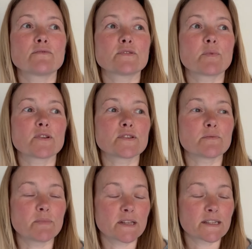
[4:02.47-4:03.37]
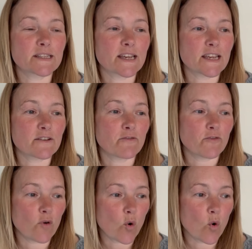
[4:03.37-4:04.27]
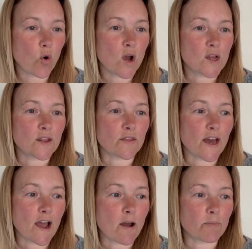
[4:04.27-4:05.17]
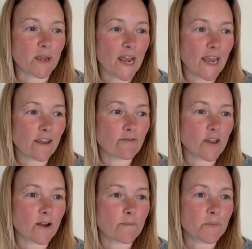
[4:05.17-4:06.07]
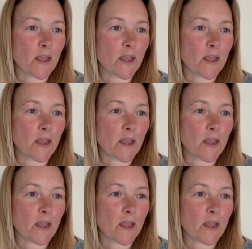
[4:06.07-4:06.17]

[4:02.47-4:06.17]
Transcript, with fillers: responsibility for their behavior